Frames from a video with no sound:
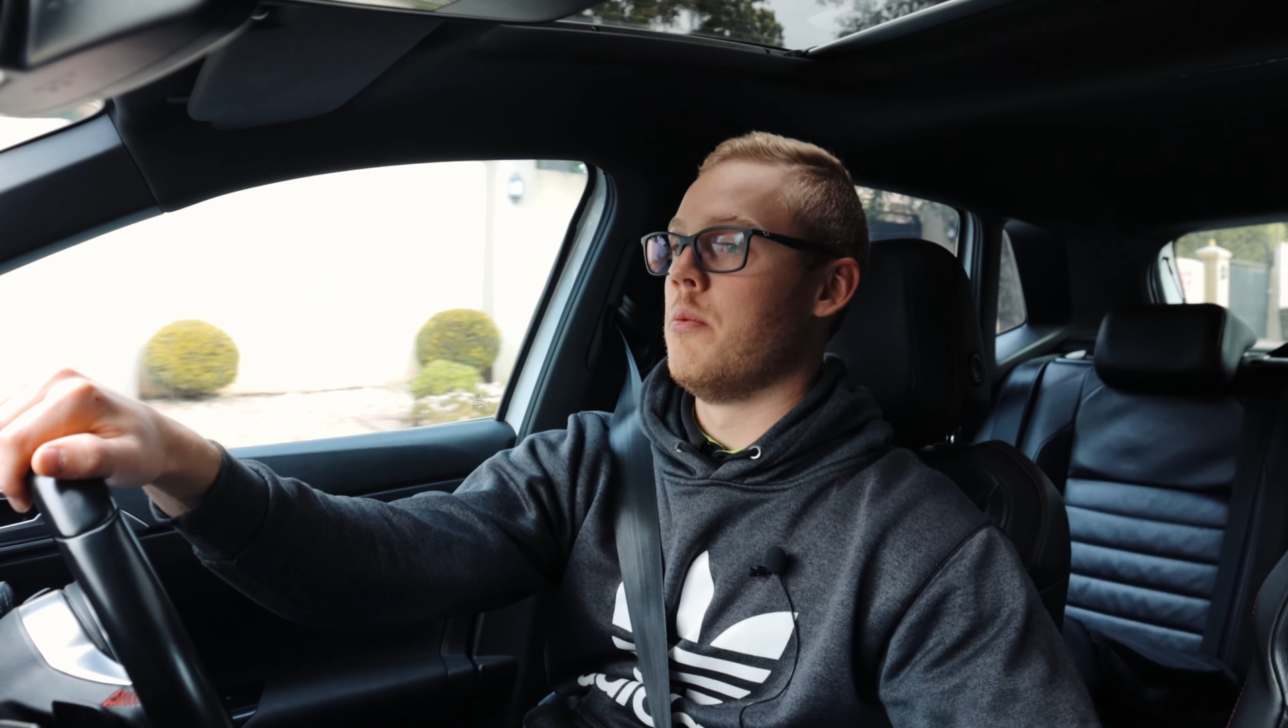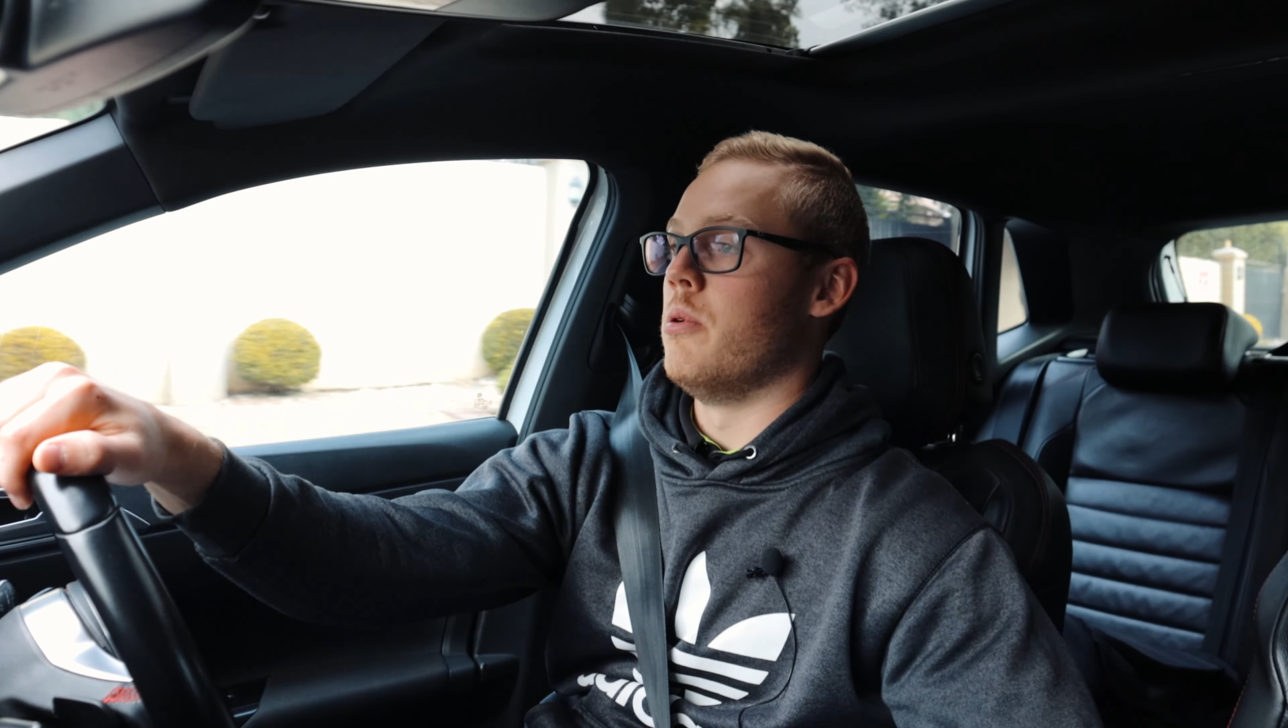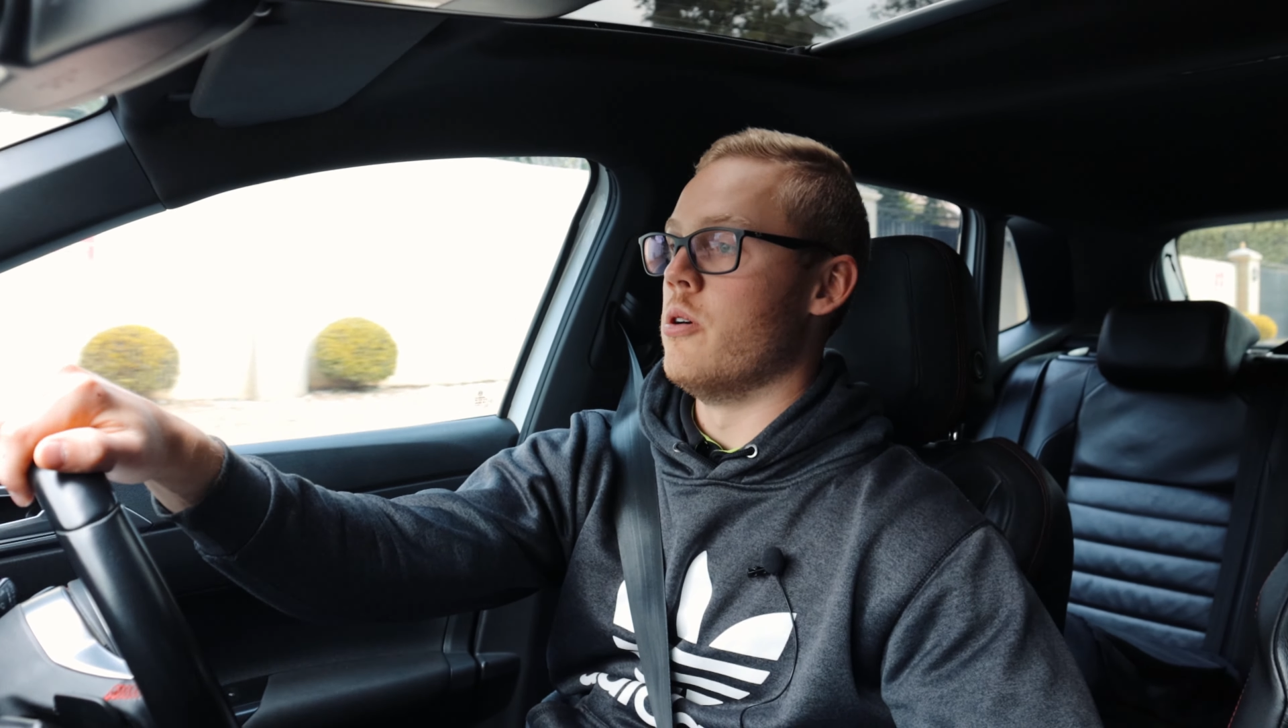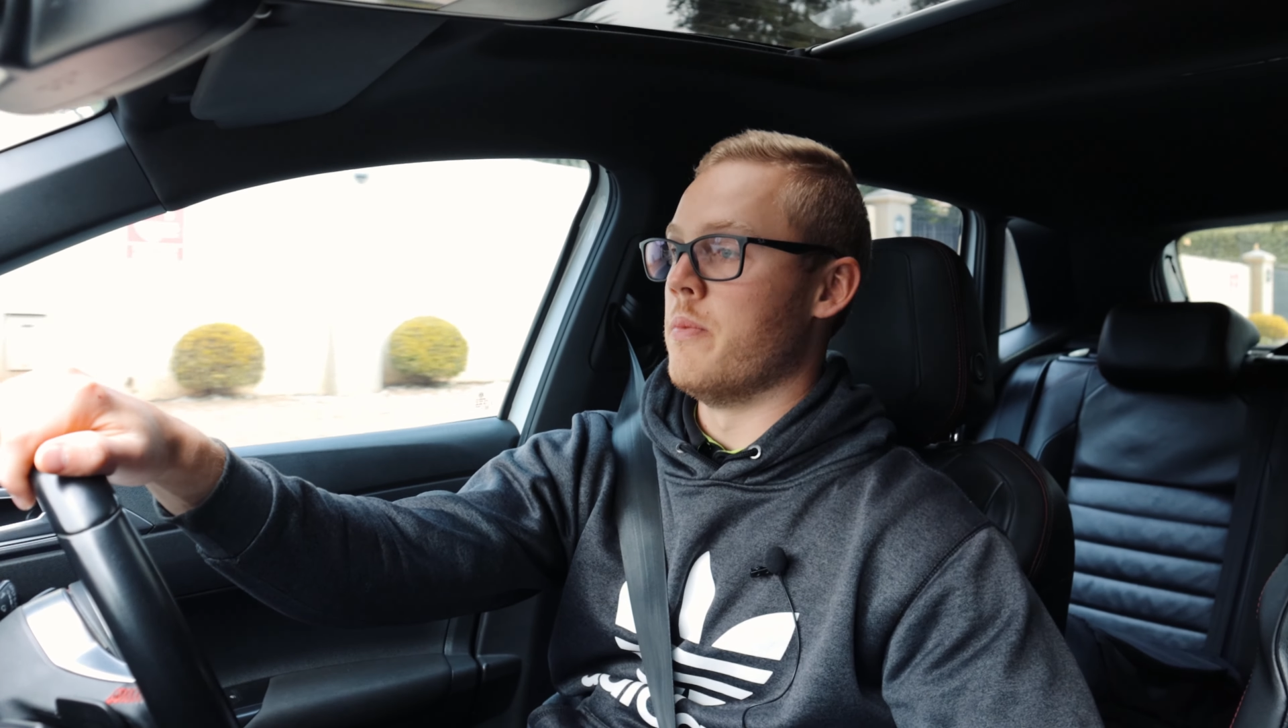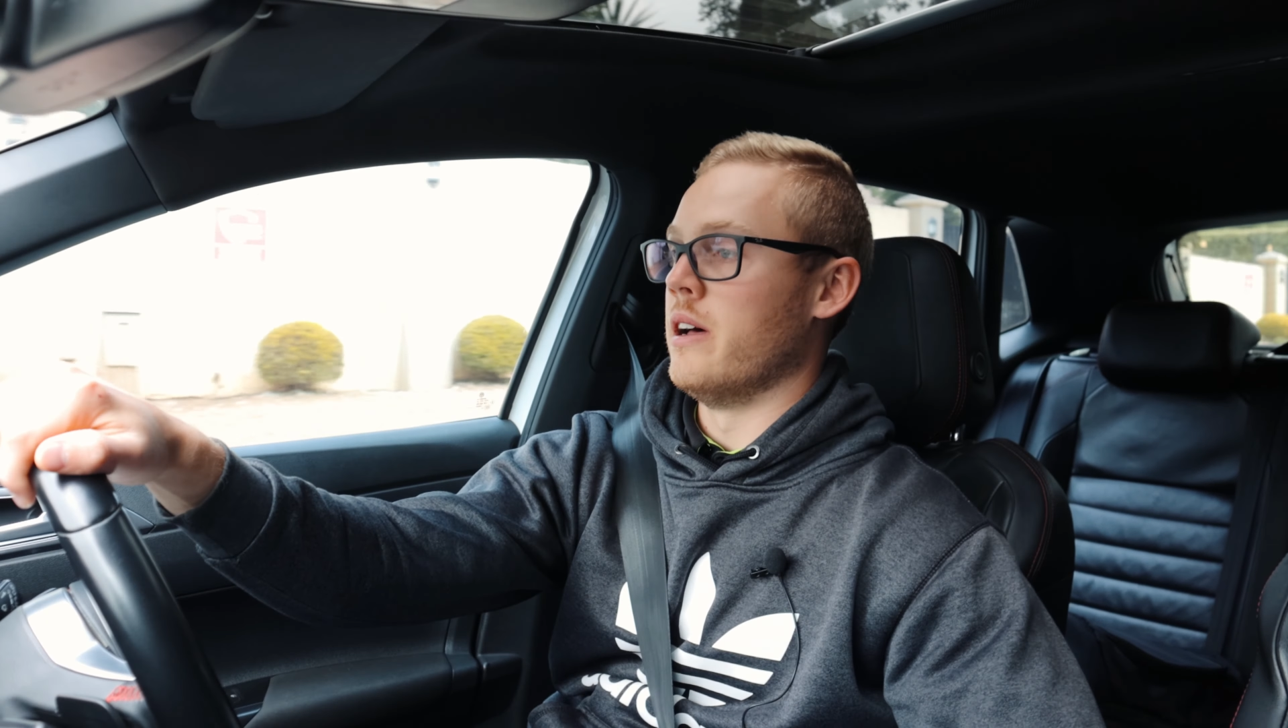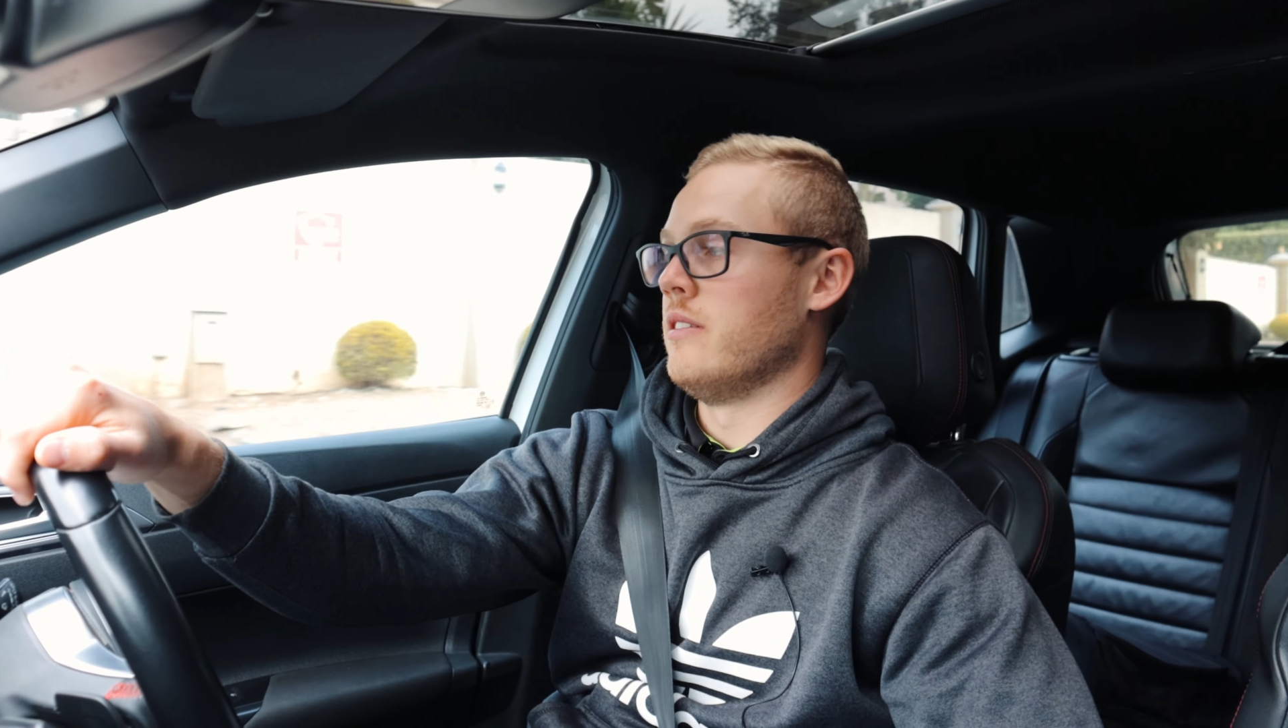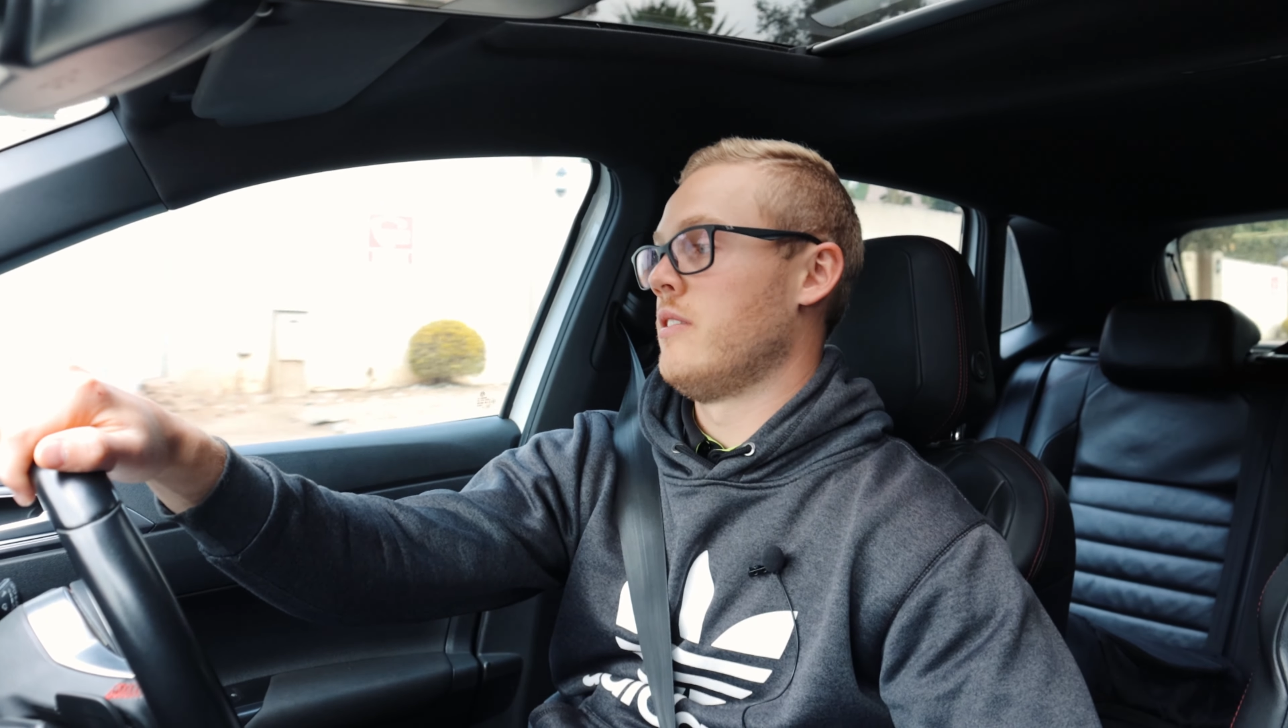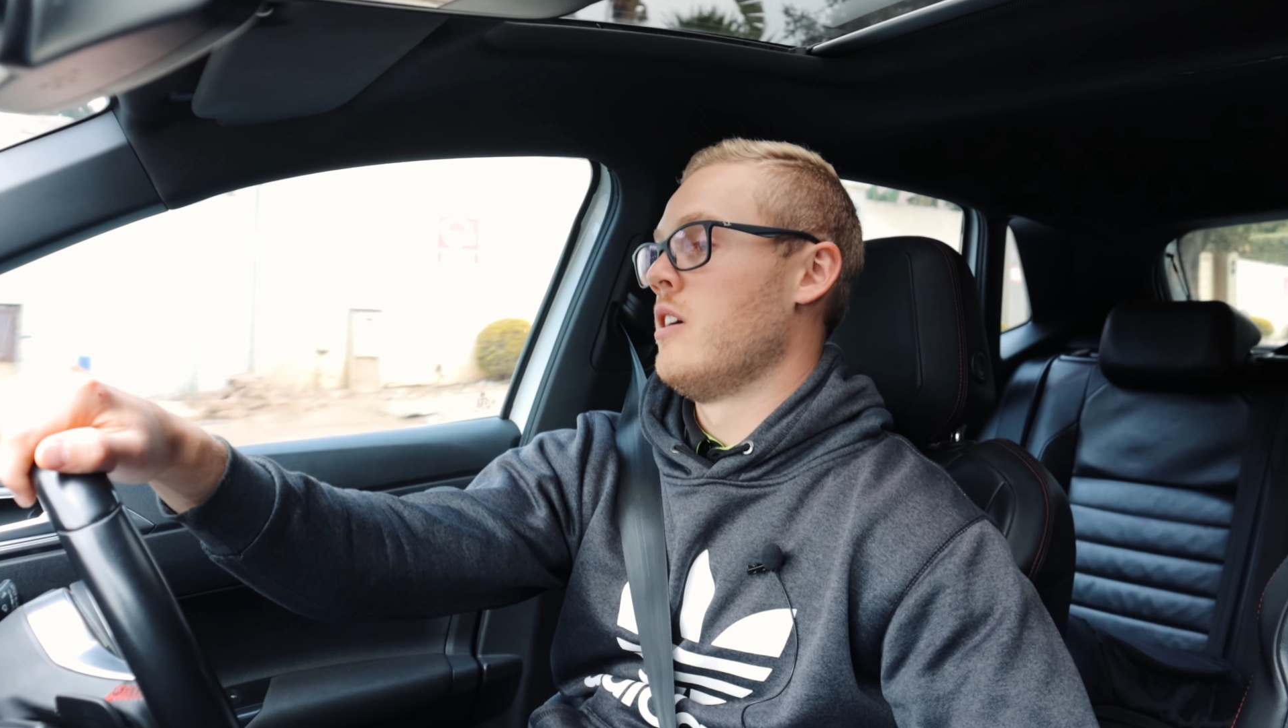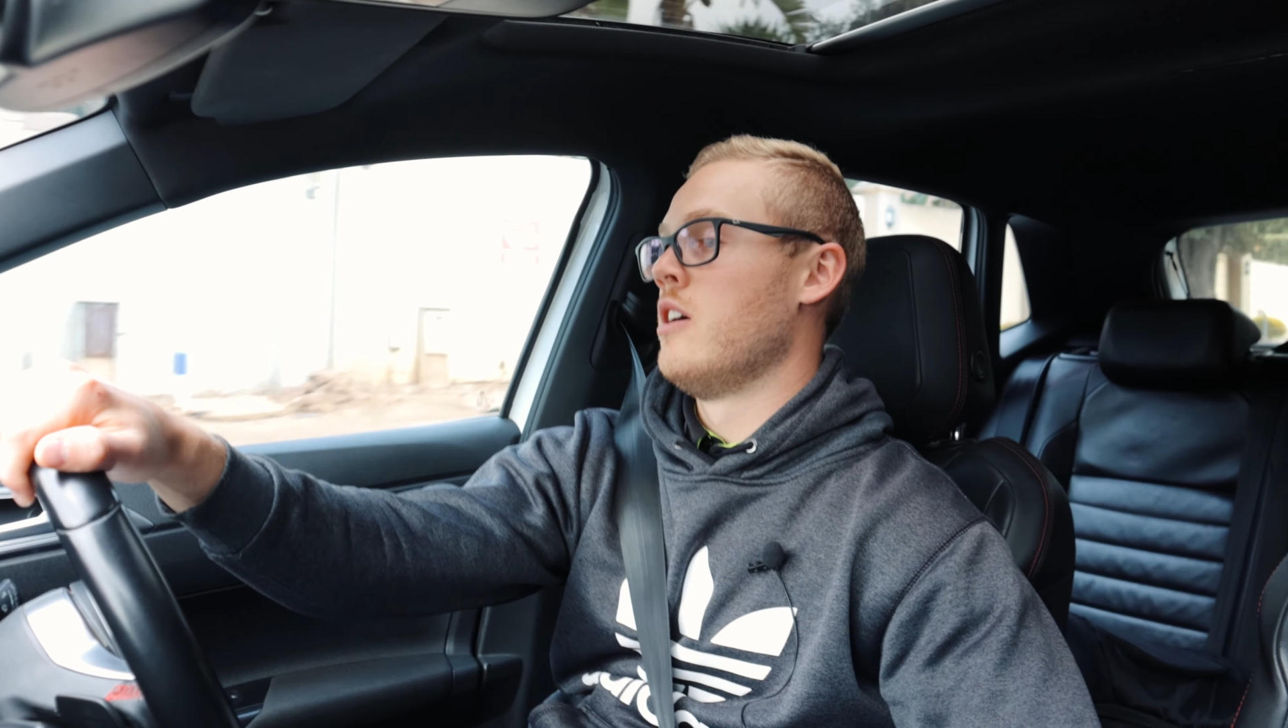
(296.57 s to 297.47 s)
per month?